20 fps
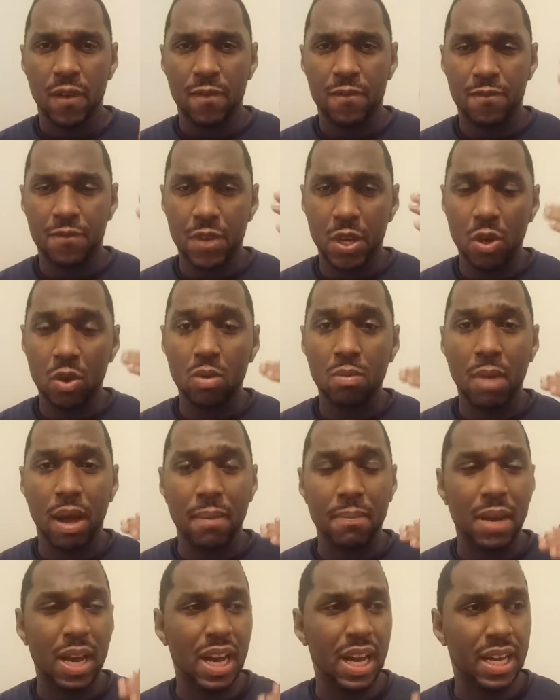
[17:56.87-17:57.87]
fill my
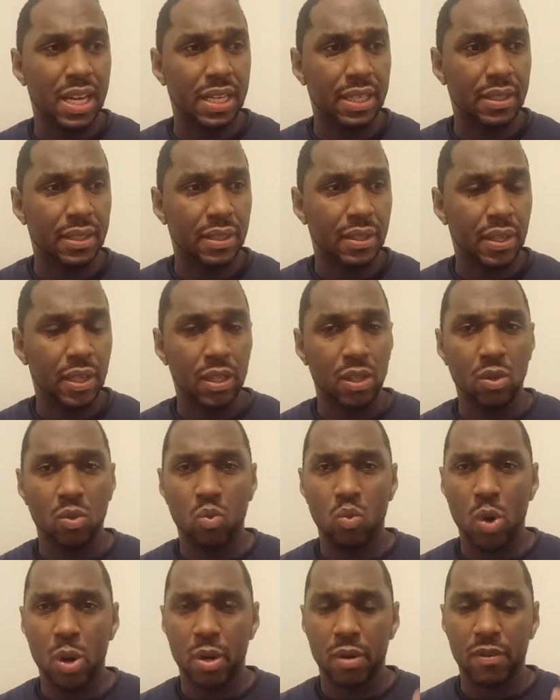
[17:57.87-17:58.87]
mind, and the
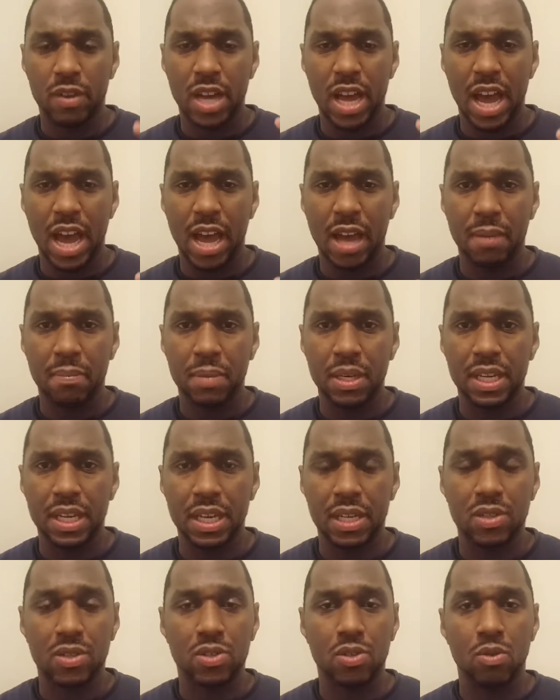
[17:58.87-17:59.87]
Word of God
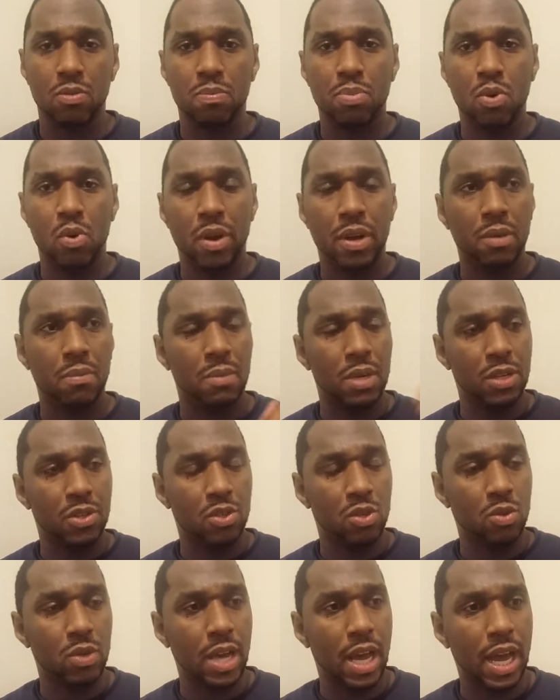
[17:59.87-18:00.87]
began to point me
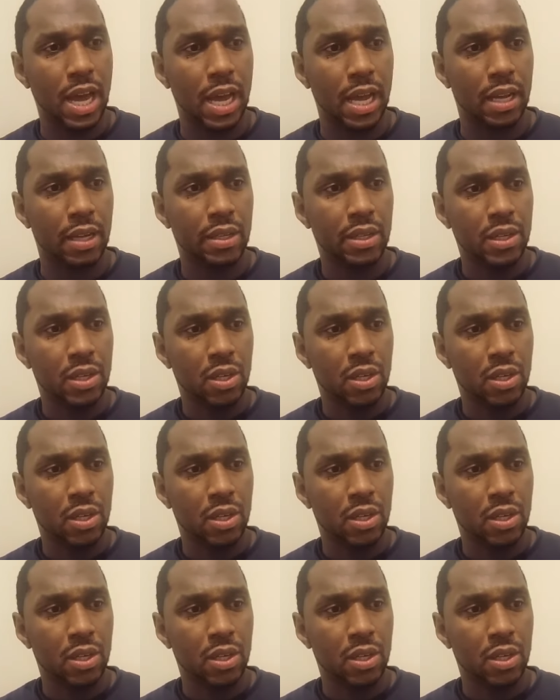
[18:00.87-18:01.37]
to God.